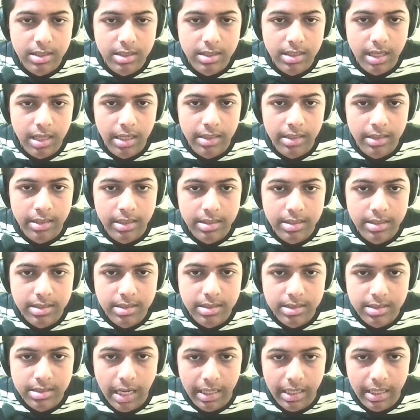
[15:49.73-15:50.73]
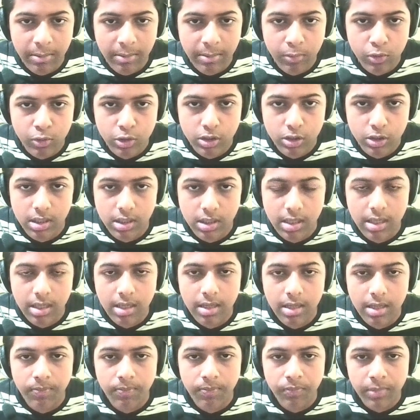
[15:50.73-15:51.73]
change this starting
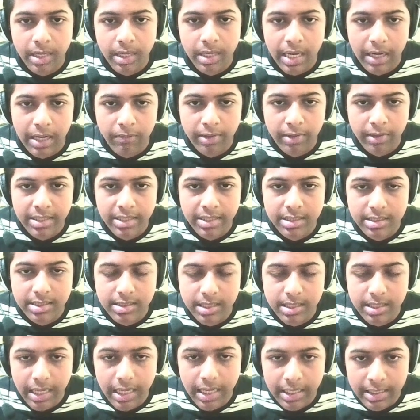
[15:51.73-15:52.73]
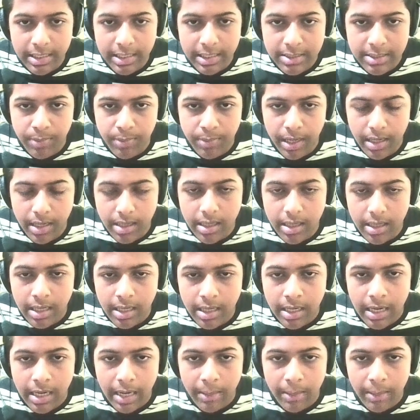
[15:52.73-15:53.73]
position, and we can just take this
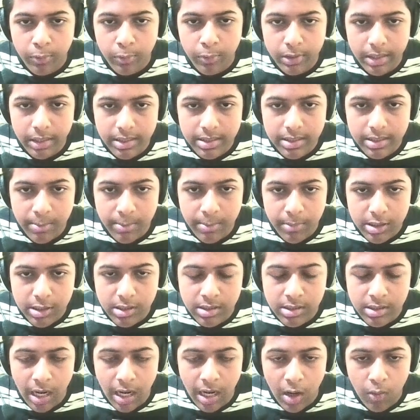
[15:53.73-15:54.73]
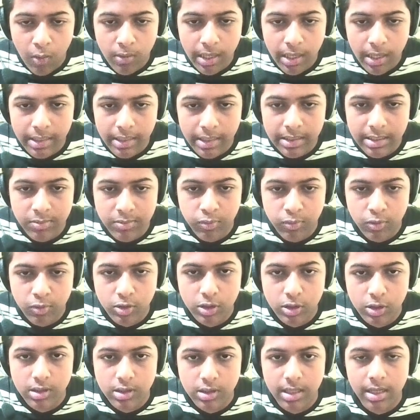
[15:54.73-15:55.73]
pen and put it so much down
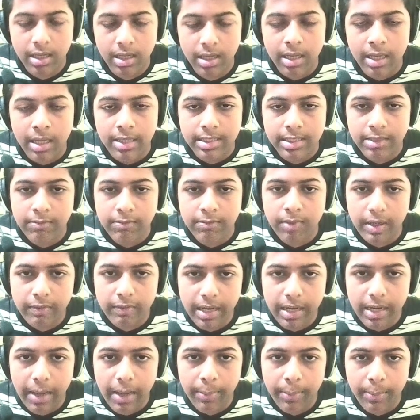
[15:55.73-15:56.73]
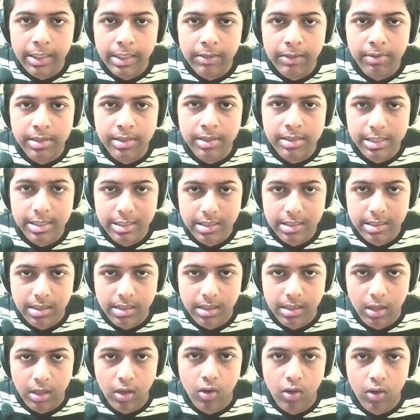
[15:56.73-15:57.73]
at this position. Then what will happen, it will
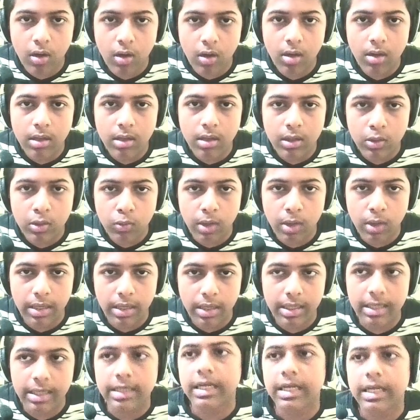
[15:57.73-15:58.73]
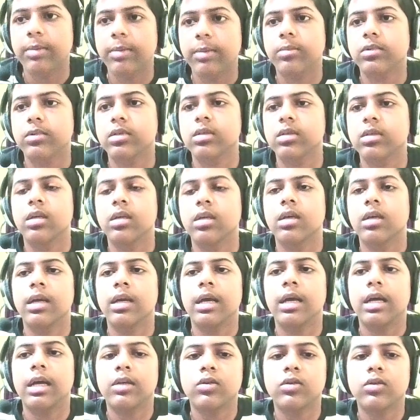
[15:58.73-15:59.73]
just draw 200
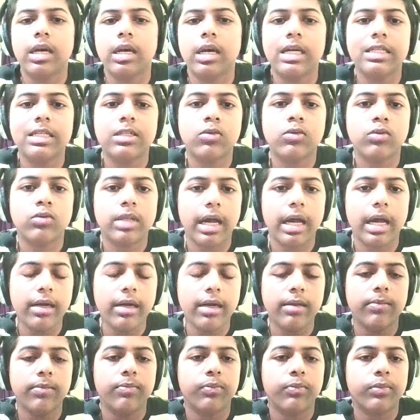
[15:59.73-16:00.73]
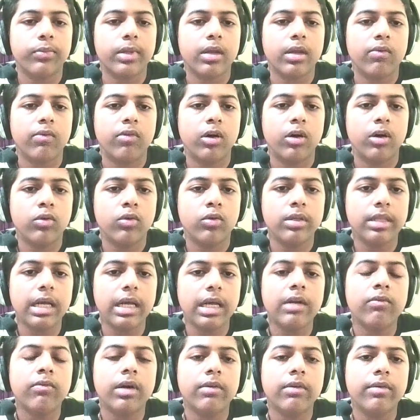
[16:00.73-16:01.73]
times. So let's do that.
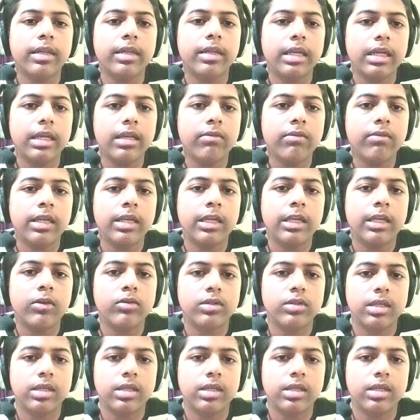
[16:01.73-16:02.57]
For doing that, what we need